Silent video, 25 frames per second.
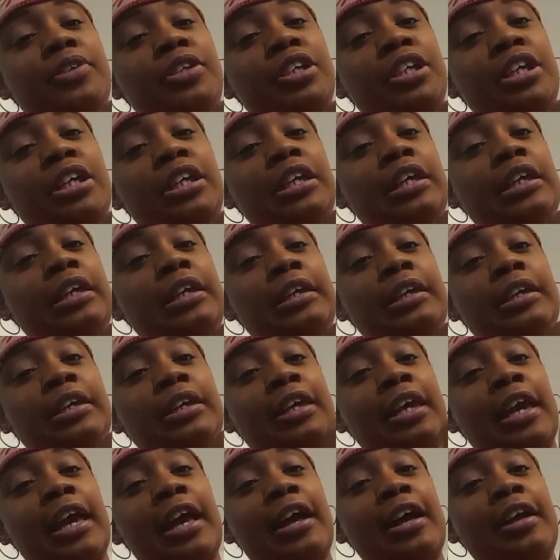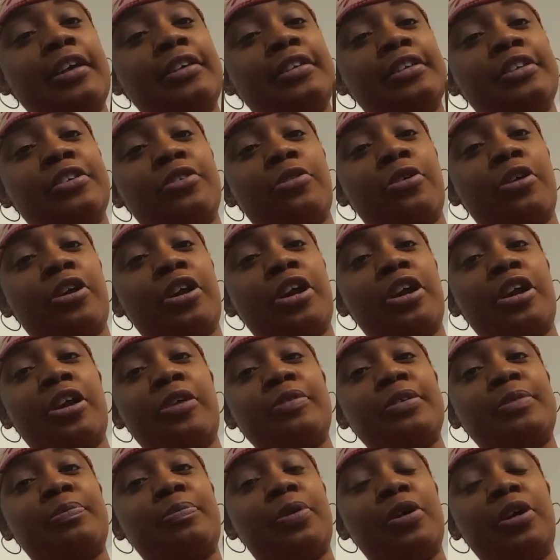she yells,
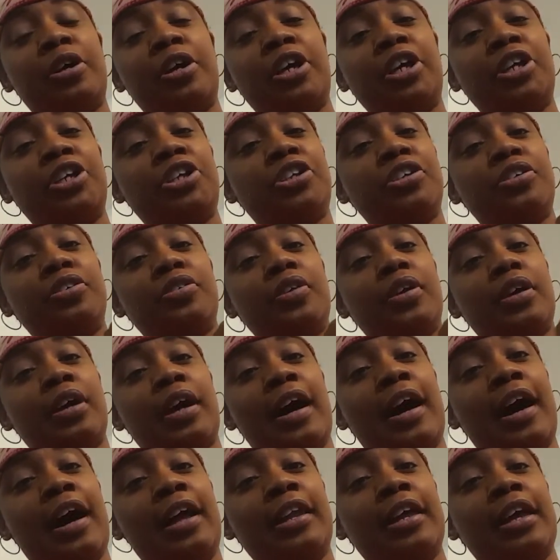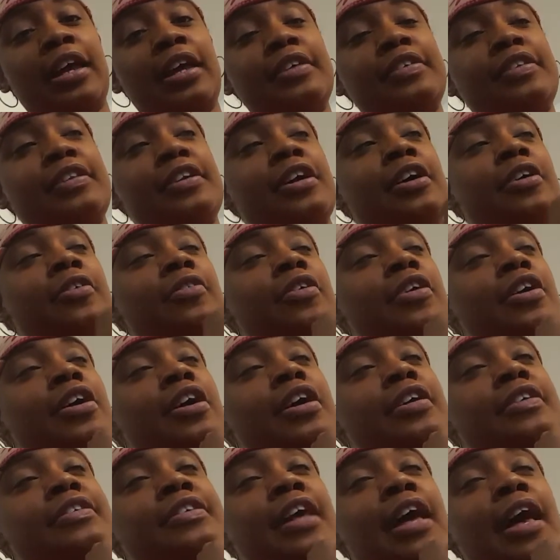screams, push, all that stuff.
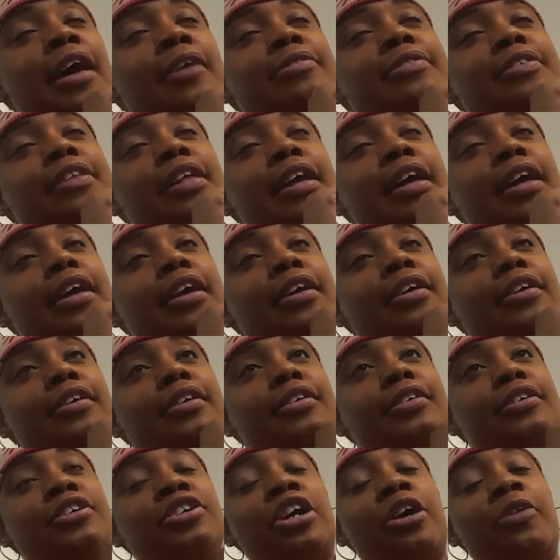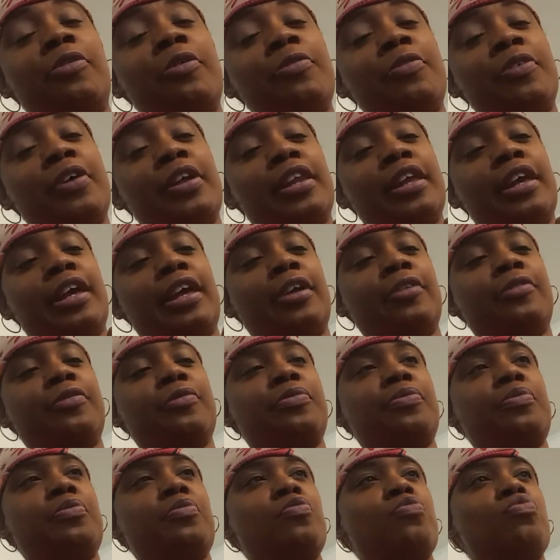So I was like, Chunk, we finna leave.
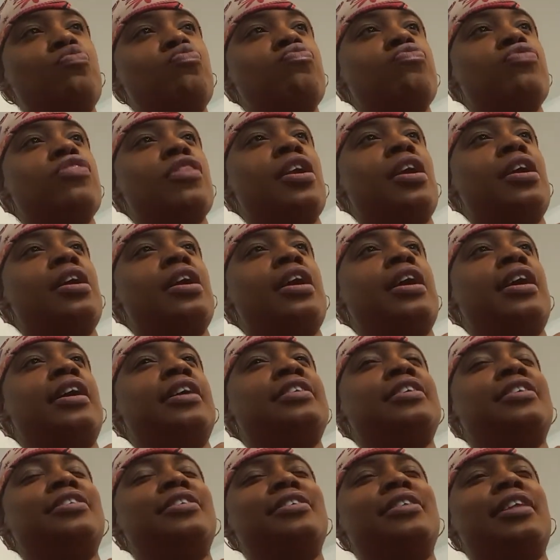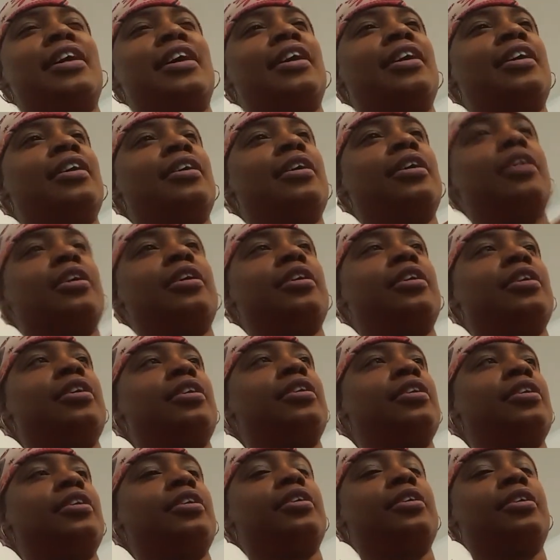So she's like, Muffy,
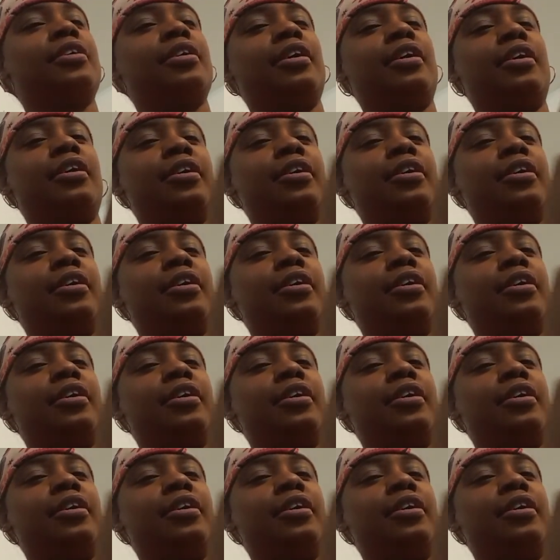Muffy.